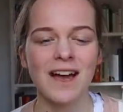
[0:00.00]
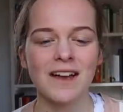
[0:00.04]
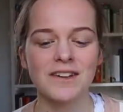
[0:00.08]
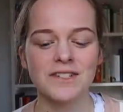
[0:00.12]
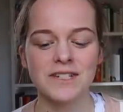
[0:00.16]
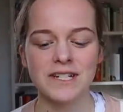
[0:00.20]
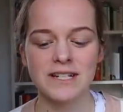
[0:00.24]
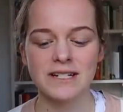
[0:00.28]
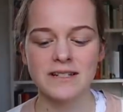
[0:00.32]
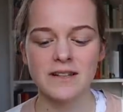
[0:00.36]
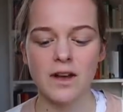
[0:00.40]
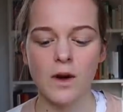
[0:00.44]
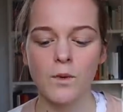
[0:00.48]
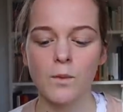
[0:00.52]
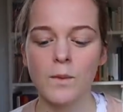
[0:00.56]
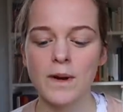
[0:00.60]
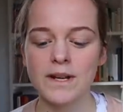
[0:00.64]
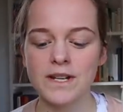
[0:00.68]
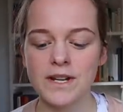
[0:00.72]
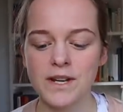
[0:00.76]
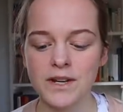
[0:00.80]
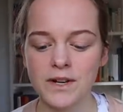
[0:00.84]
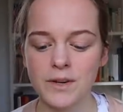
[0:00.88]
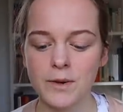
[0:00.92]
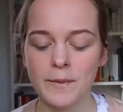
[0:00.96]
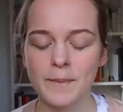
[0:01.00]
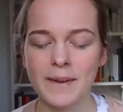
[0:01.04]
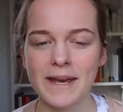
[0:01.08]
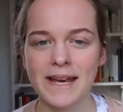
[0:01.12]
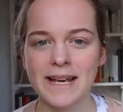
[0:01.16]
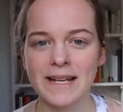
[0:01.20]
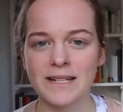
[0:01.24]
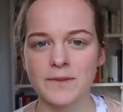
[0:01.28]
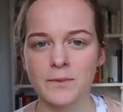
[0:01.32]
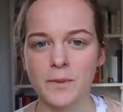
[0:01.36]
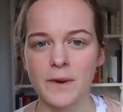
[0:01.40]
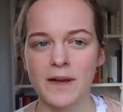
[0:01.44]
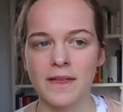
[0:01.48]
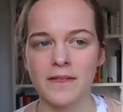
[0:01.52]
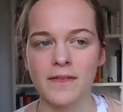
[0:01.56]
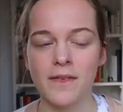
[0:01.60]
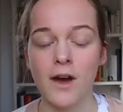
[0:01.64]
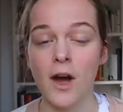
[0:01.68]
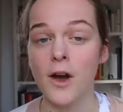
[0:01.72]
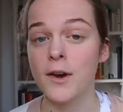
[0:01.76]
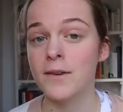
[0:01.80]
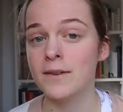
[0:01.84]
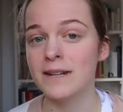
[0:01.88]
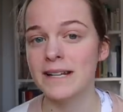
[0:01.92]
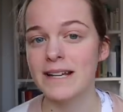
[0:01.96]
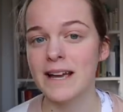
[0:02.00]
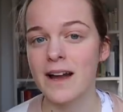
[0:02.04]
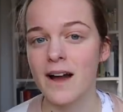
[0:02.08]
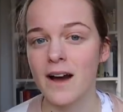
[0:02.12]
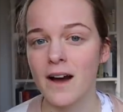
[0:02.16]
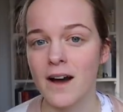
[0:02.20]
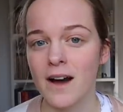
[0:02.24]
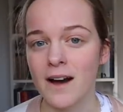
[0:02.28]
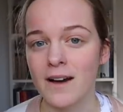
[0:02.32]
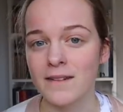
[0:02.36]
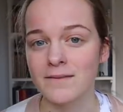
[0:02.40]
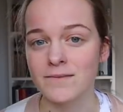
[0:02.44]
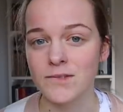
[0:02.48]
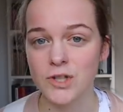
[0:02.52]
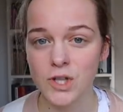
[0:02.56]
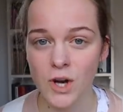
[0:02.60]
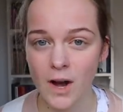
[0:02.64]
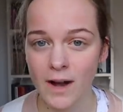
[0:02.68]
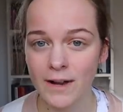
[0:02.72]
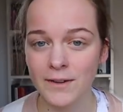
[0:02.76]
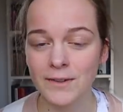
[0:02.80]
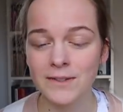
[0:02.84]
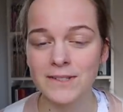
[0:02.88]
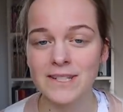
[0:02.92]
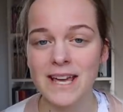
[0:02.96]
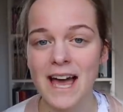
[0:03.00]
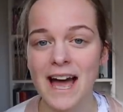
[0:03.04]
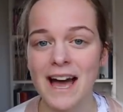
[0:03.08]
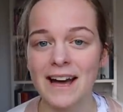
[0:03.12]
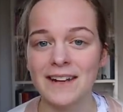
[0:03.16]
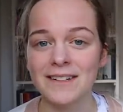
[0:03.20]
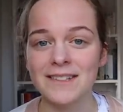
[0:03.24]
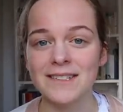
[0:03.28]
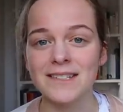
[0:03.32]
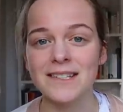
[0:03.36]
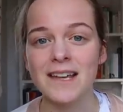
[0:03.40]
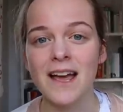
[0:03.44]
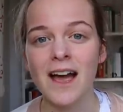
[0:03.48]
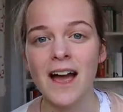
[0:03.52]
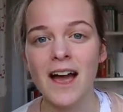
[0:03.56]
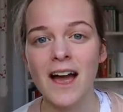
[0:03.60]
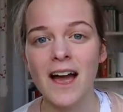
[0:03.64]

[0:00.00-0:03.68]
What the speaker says: She's a widow who appears with only her child and